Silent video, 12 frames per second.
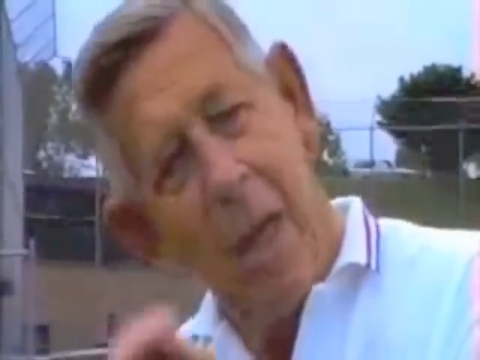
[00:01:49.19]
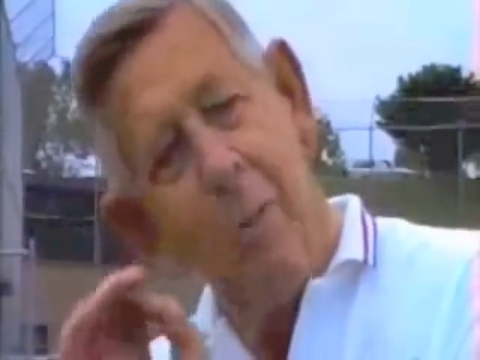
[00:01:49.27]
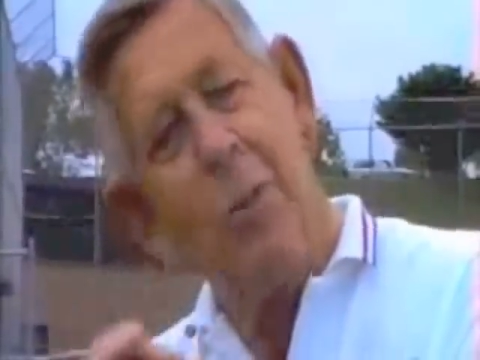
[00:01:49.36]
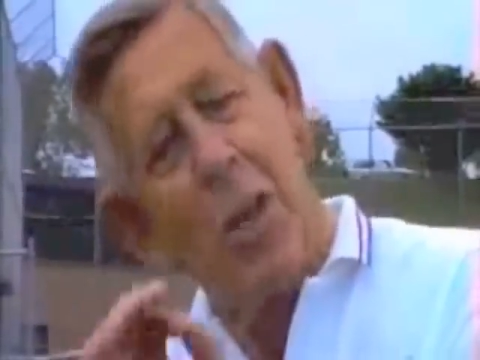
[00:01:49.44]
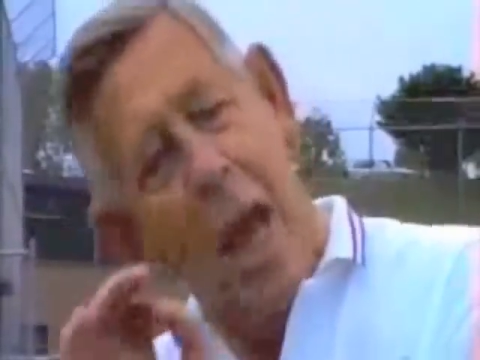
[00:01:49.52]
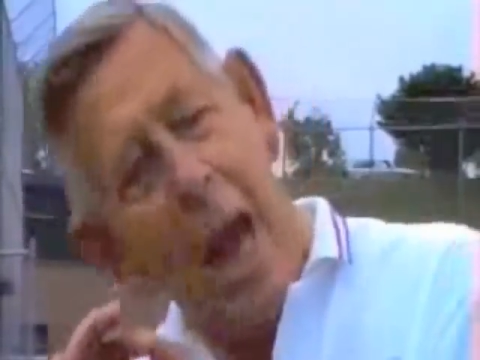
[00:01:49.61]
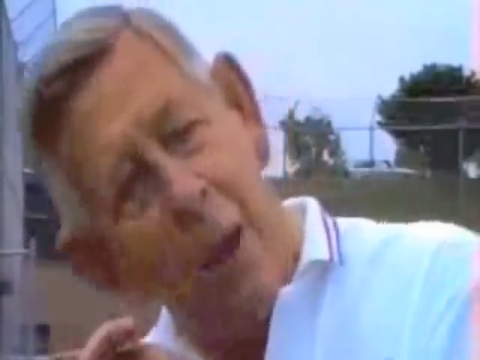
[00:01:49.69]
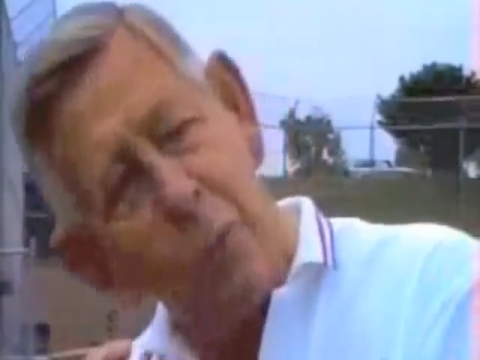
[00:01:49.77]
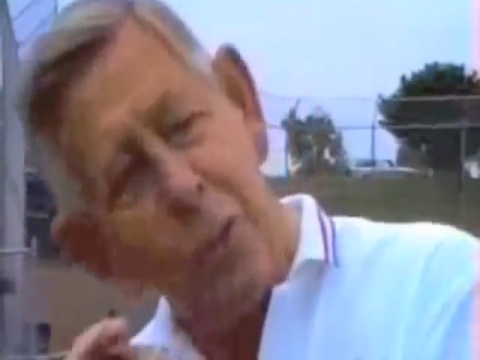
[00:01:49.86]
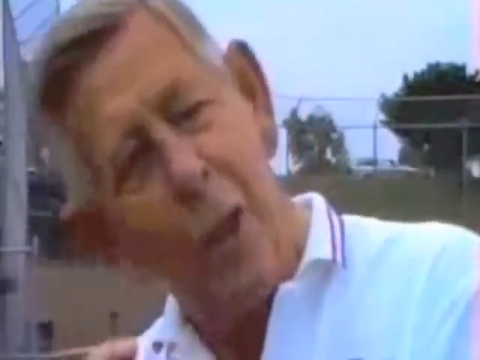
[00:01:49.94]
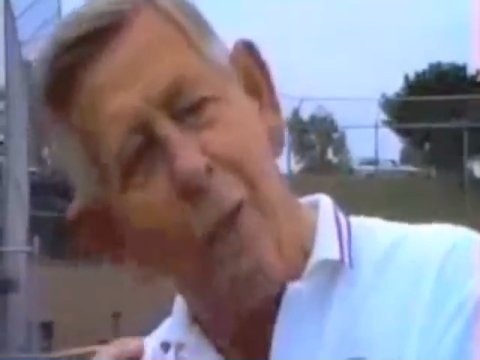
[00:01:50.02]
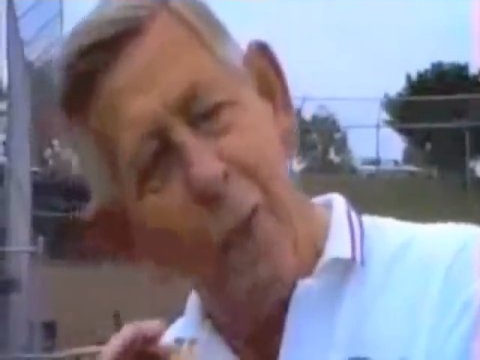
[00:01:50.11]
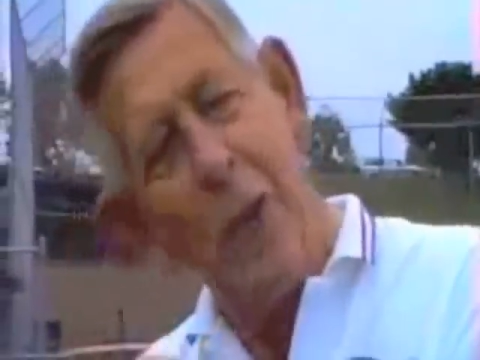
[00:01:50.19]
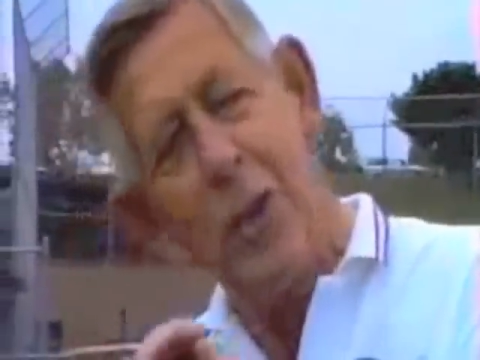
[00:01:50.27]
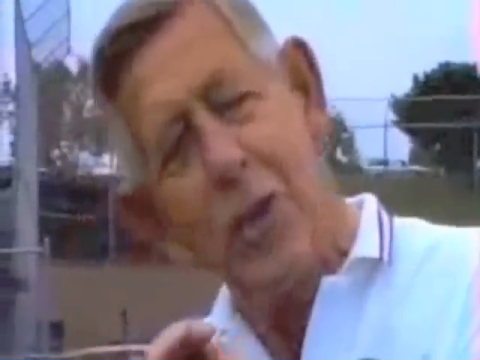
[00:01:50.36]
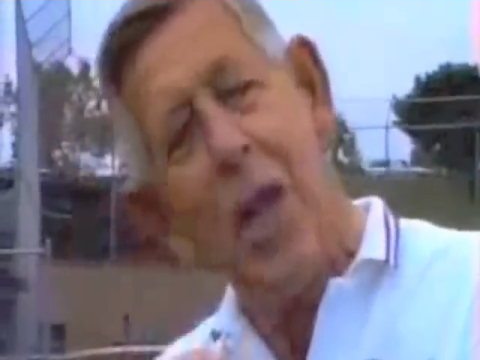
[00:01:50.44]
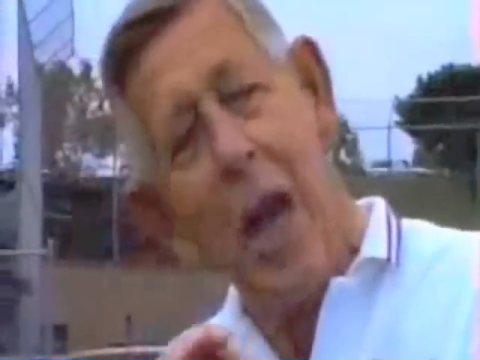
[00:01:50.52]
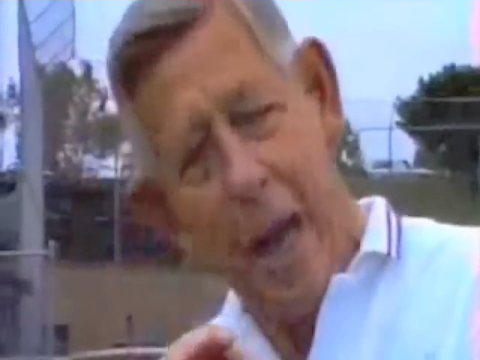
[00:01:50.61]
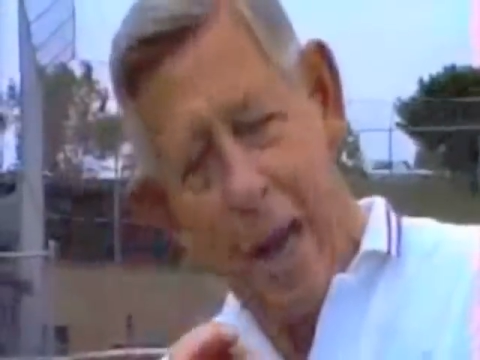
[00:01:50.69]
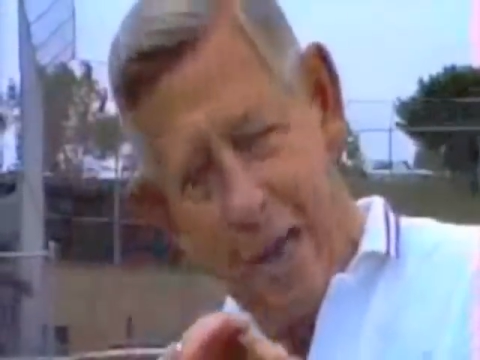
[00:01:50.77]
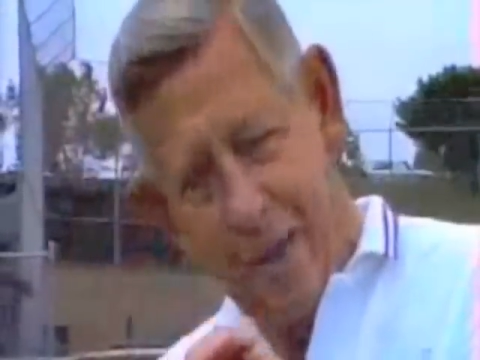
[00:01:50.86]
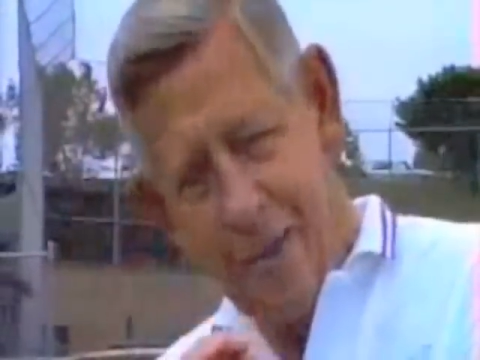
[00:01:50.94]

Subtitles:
He was out of his side.